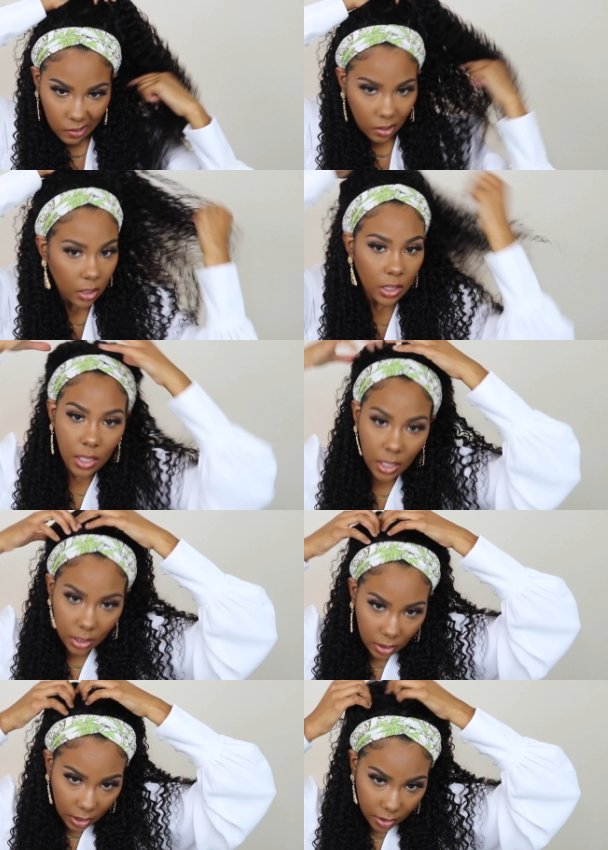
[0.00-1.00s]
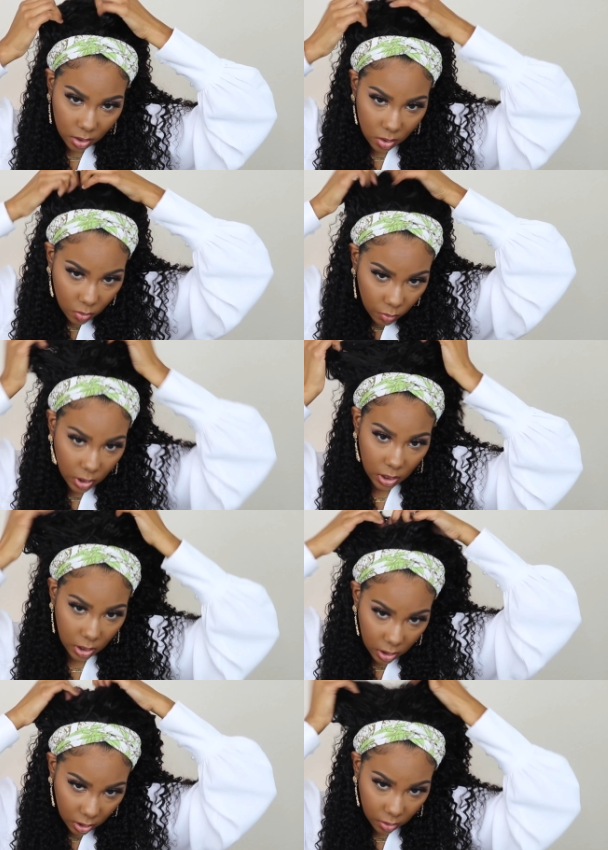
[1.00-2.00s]
and kind of like do it in
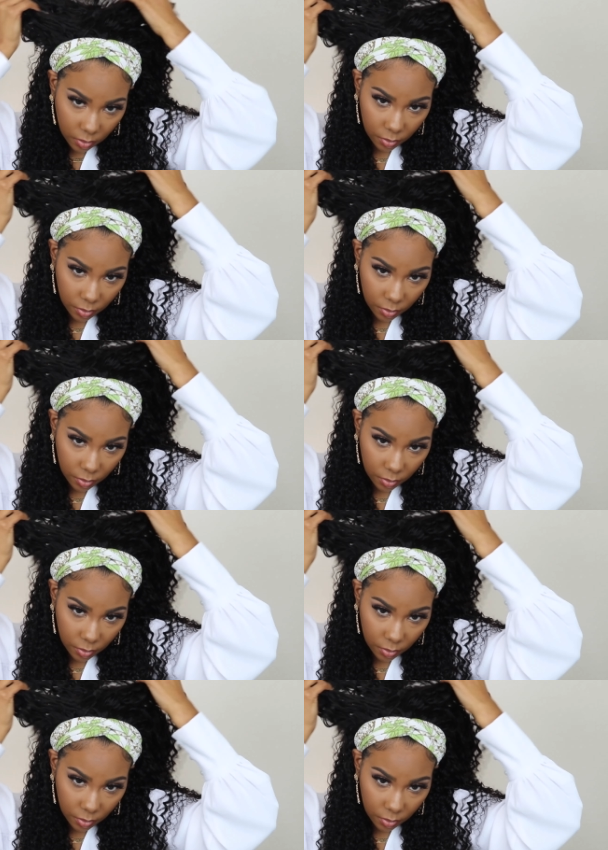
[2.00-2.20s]
a,